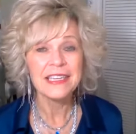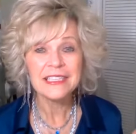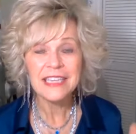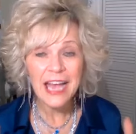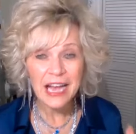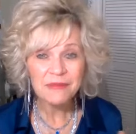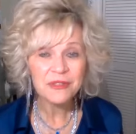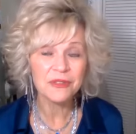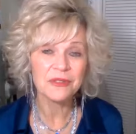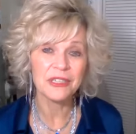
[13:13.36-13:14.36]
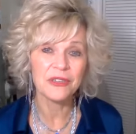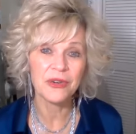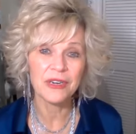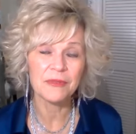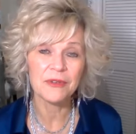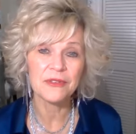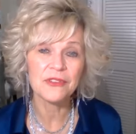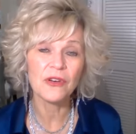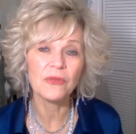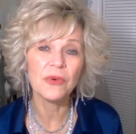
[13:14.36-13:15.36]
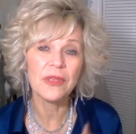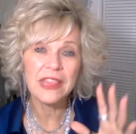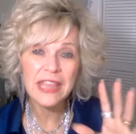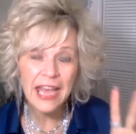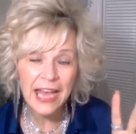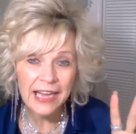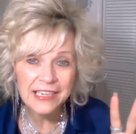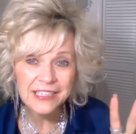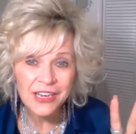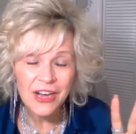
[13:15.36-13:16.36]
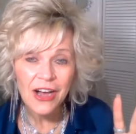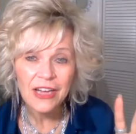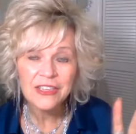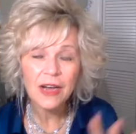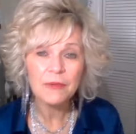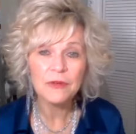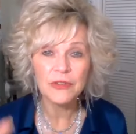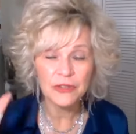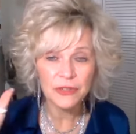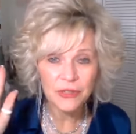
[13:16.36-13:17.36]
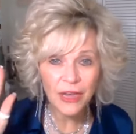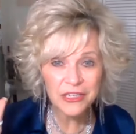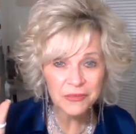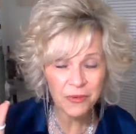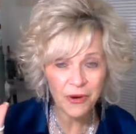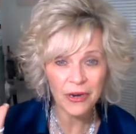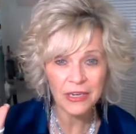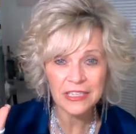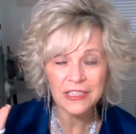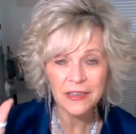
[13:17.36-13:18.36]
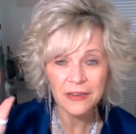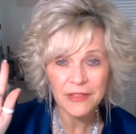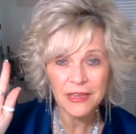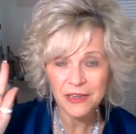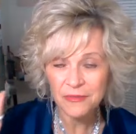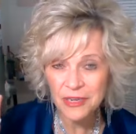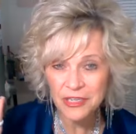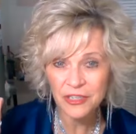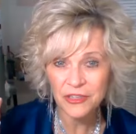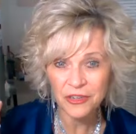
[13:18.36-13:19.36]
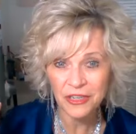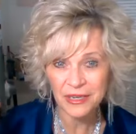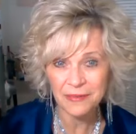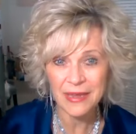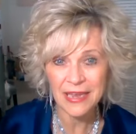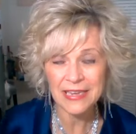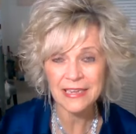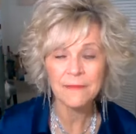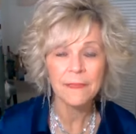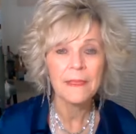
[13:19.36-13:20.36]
It's absolutely incredible. So, with that, on top of your launch party, the commissions you're going to make,